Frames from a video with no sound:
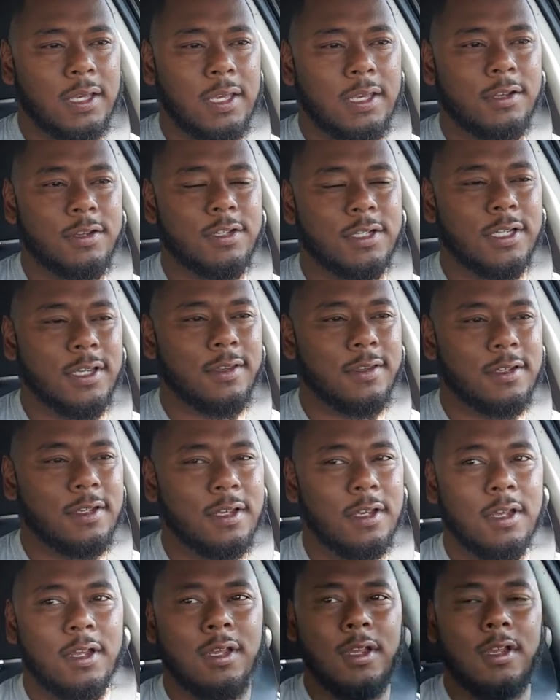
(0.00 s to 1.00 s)
he's just
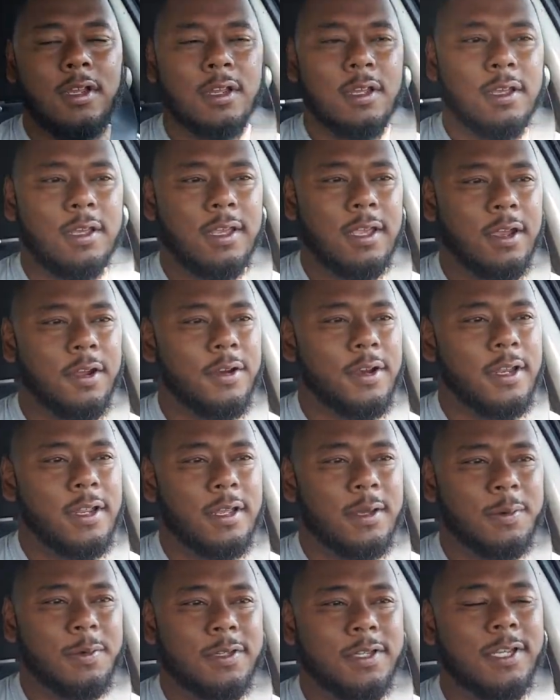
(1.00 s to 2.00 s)
carrying
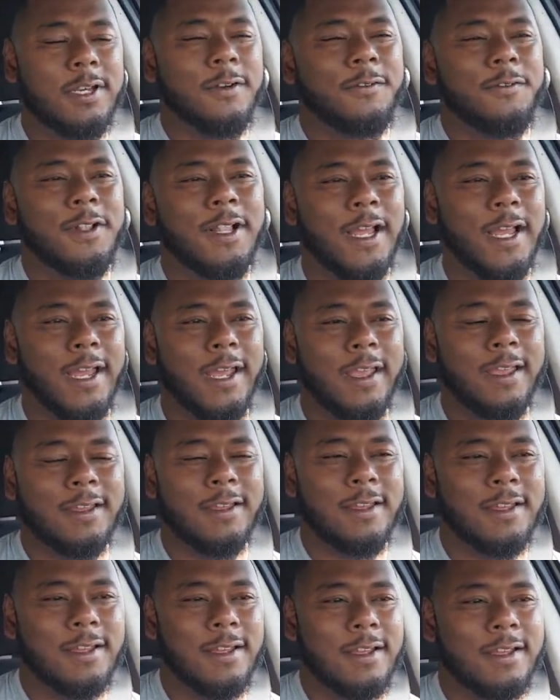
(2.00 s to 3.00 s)
himself like
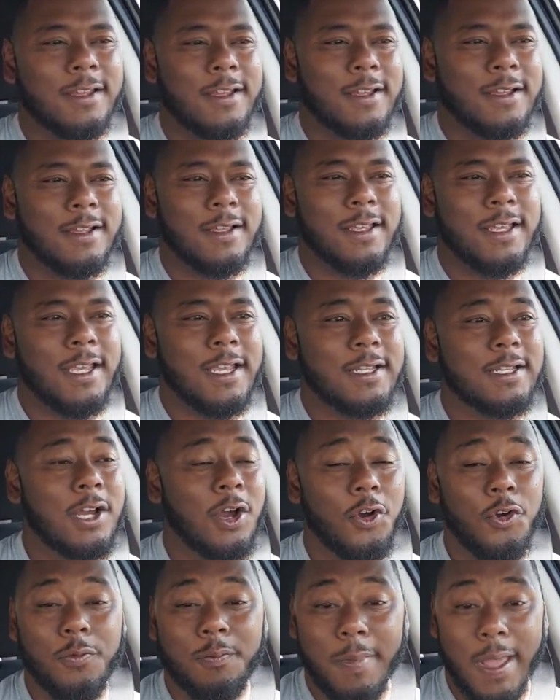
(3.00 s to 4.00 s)
it
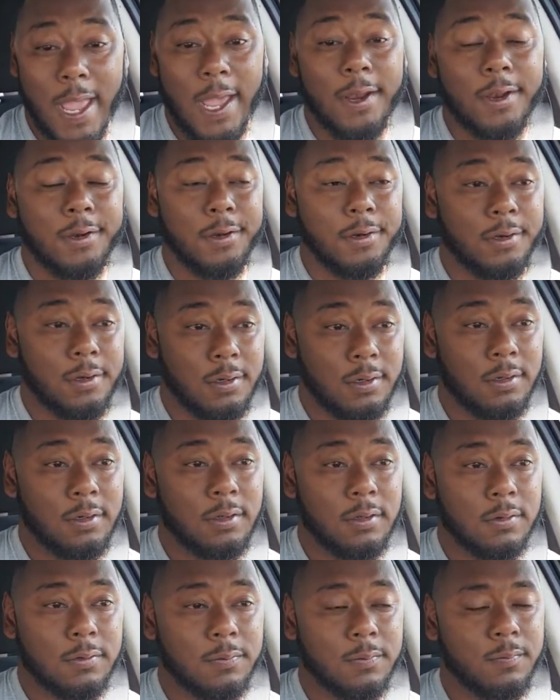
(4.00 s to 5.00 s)
don't matter.
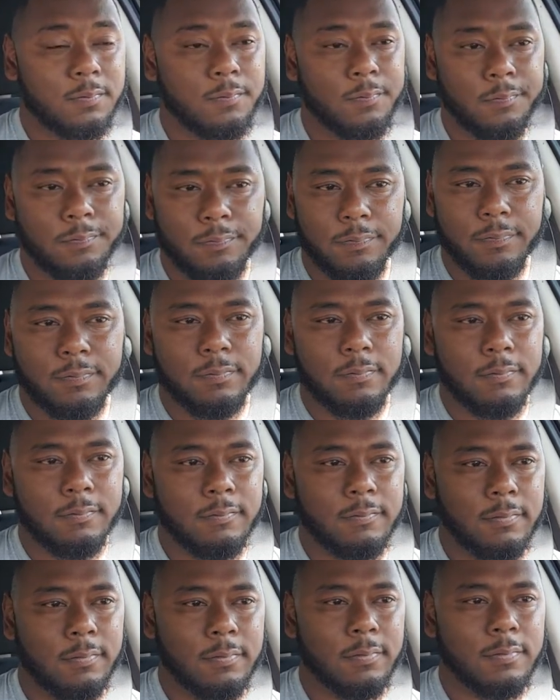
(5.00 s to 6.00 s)

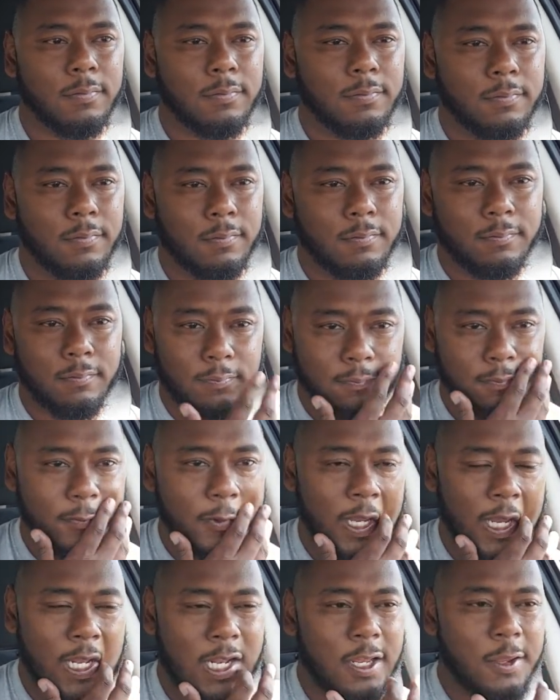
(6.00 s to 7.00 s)

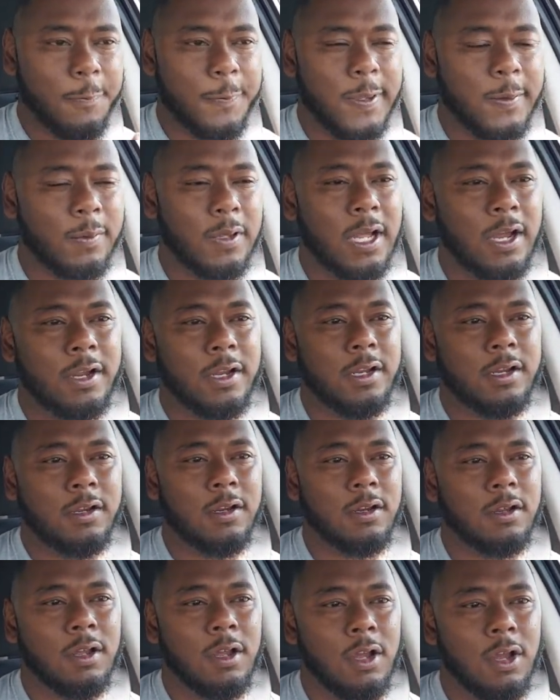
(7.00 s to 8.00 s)
And there's people out here